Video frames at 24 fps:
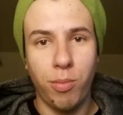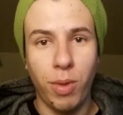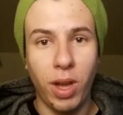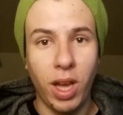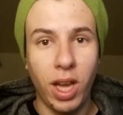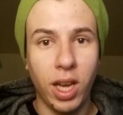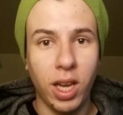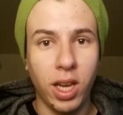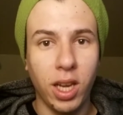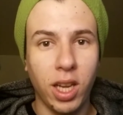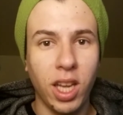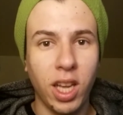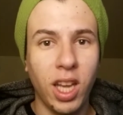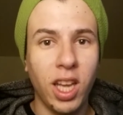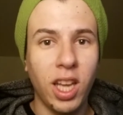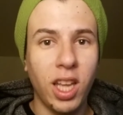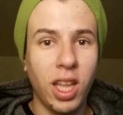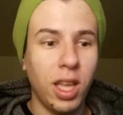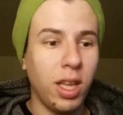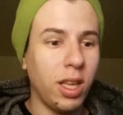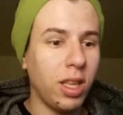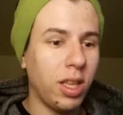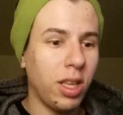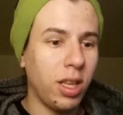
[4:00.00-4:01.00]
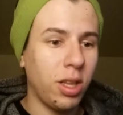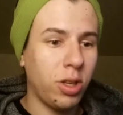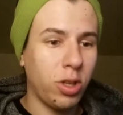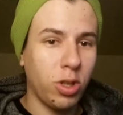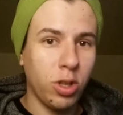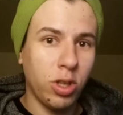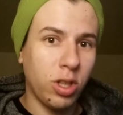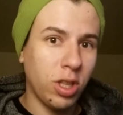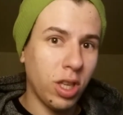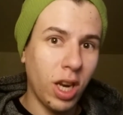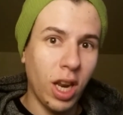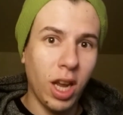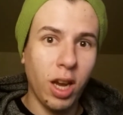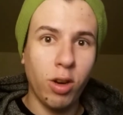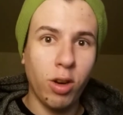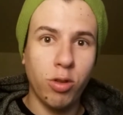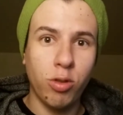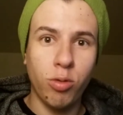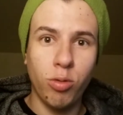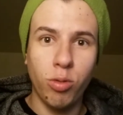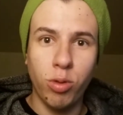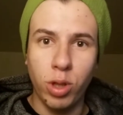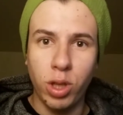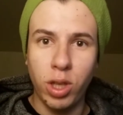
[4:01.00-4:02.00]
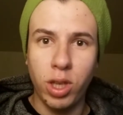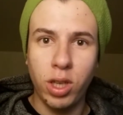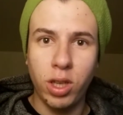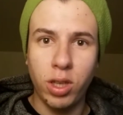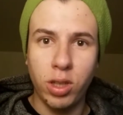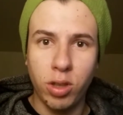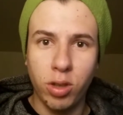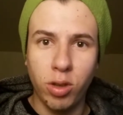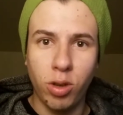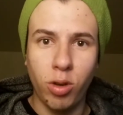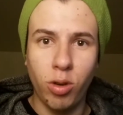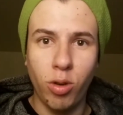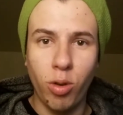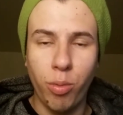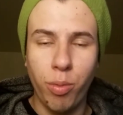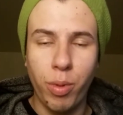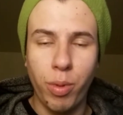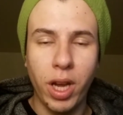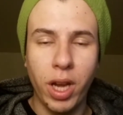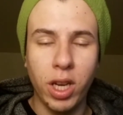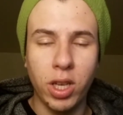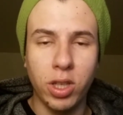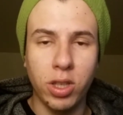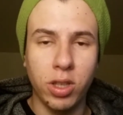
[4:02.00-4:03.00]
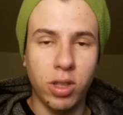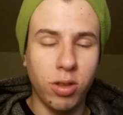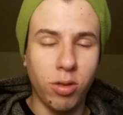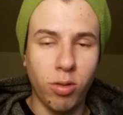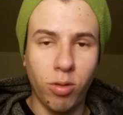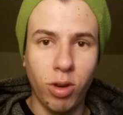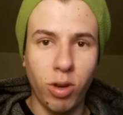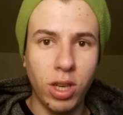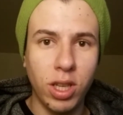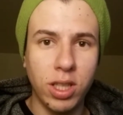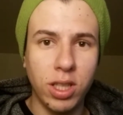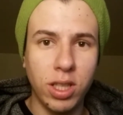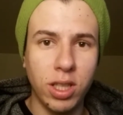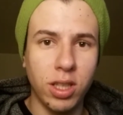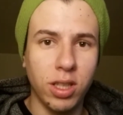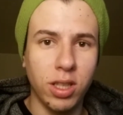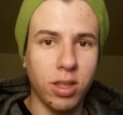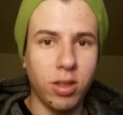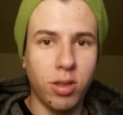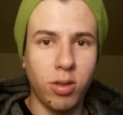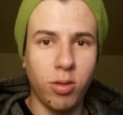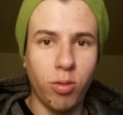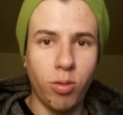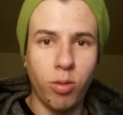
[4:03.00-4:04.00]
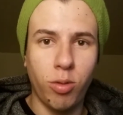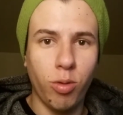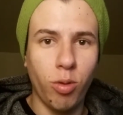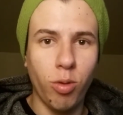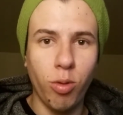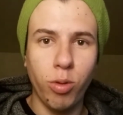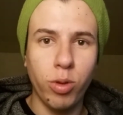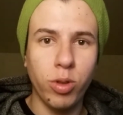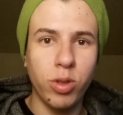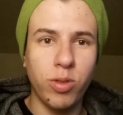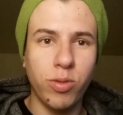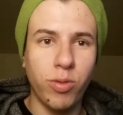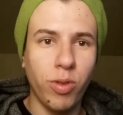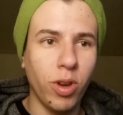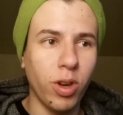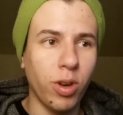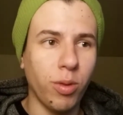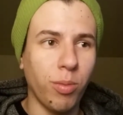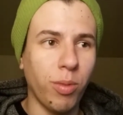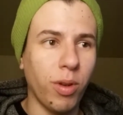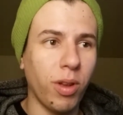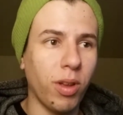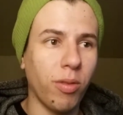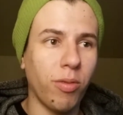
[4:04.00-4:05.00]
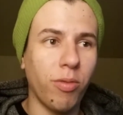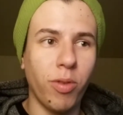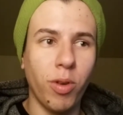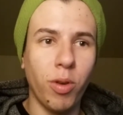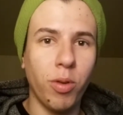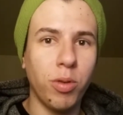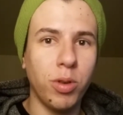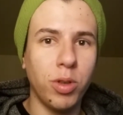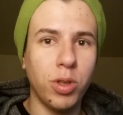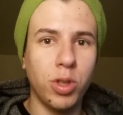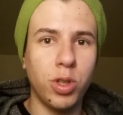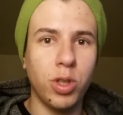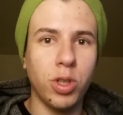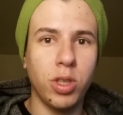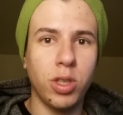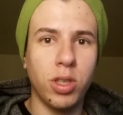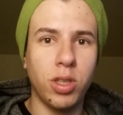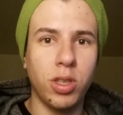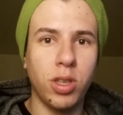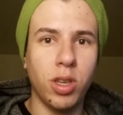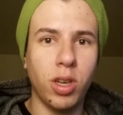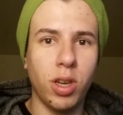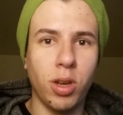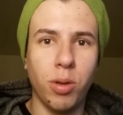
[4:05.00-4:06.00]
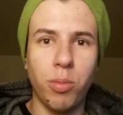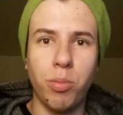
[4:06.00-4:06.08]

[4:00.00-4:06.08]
Mac. It's just an actual Linux kernel Bash. It's crazy. It's cool as fuck. My phone is just a